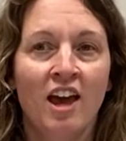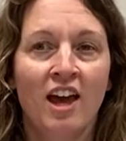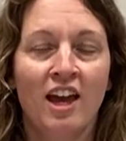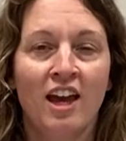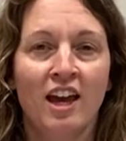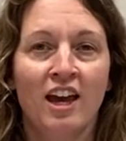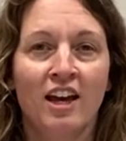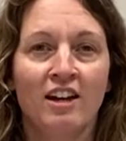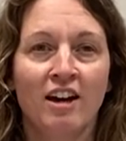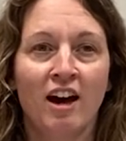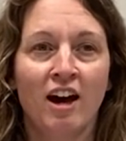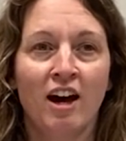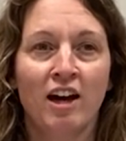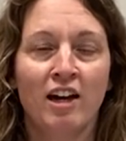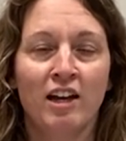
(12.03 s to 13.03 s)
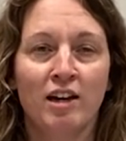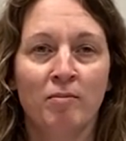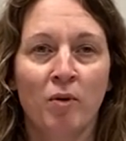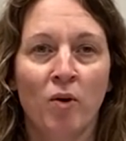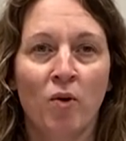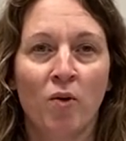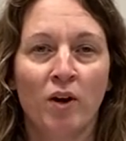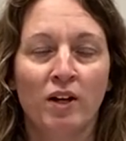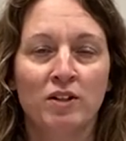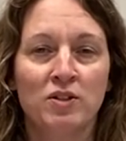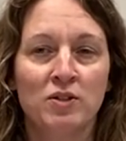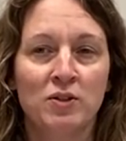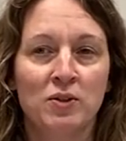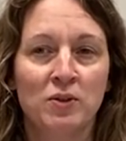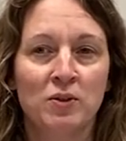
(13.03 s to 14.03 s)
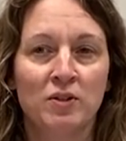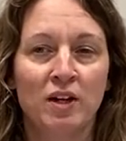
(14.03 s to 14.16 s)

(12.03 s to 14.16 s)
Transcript: and I am going to